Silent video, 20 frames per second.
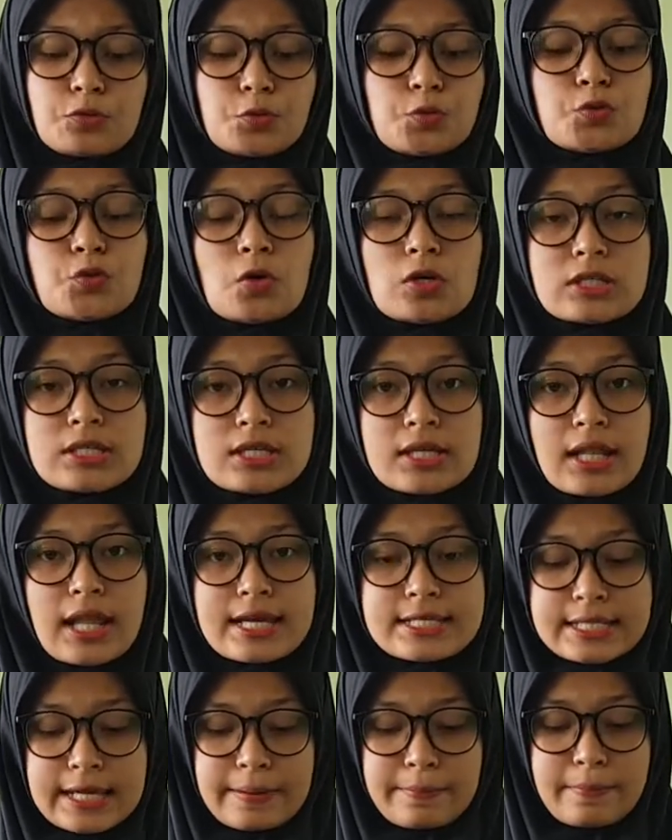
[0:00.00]
to
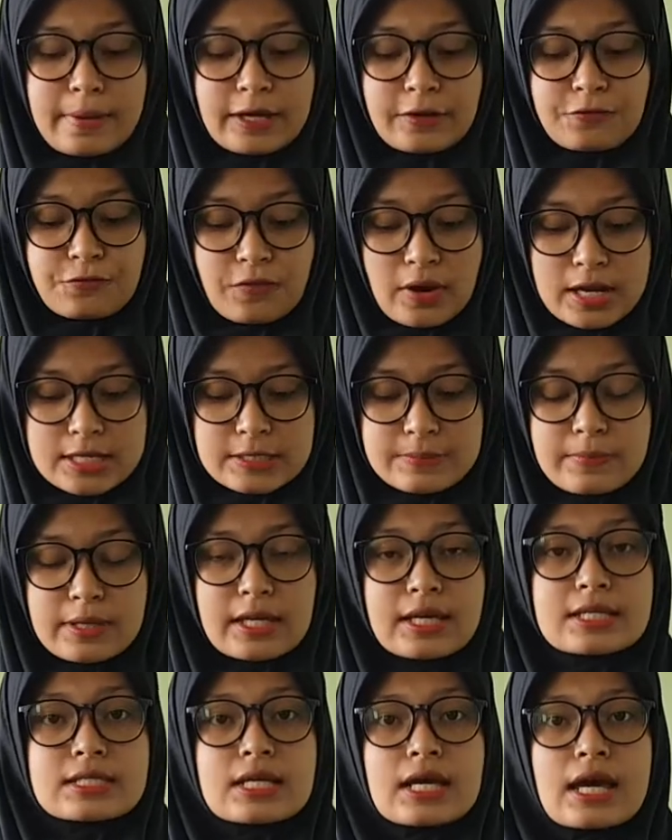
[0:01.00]
socialize and make friends
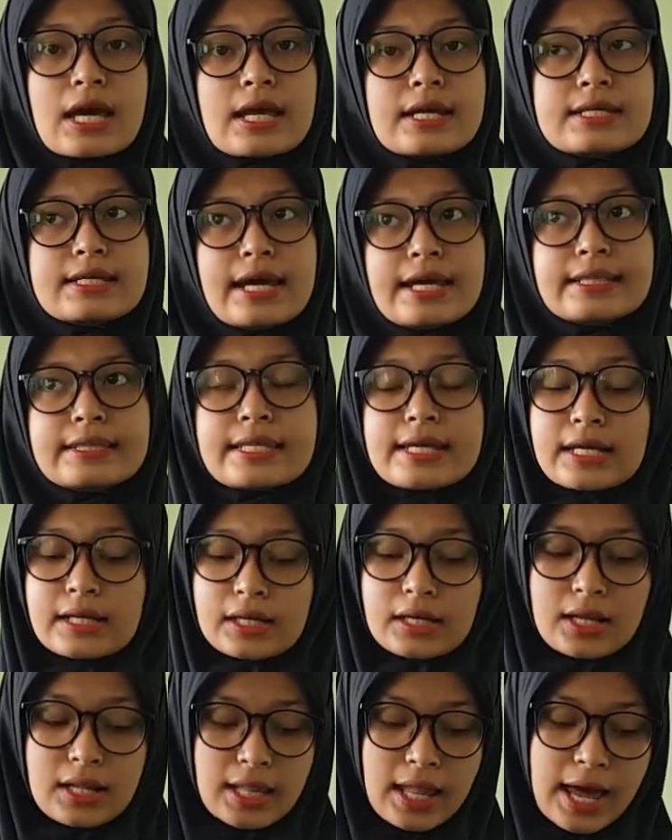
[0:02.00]
because they
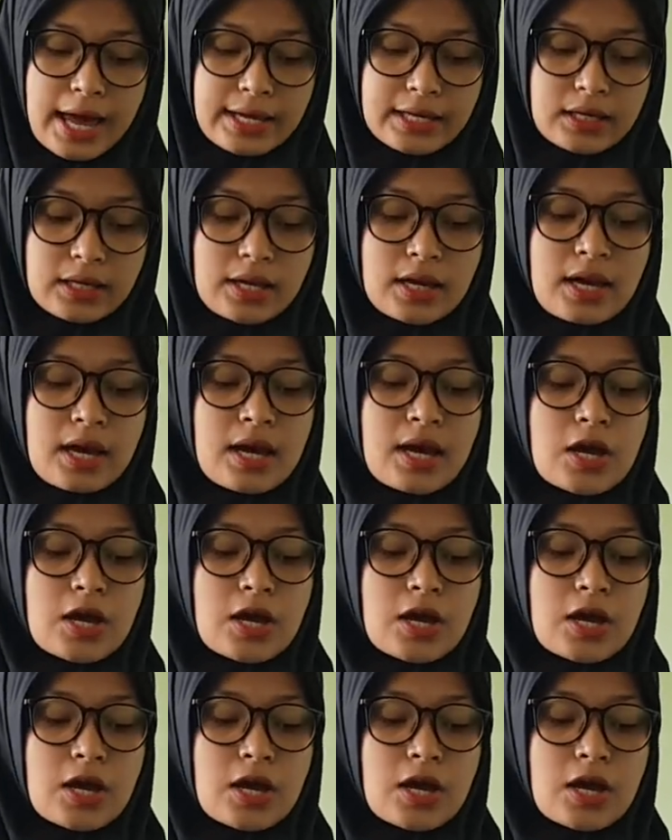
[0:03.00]
think alike.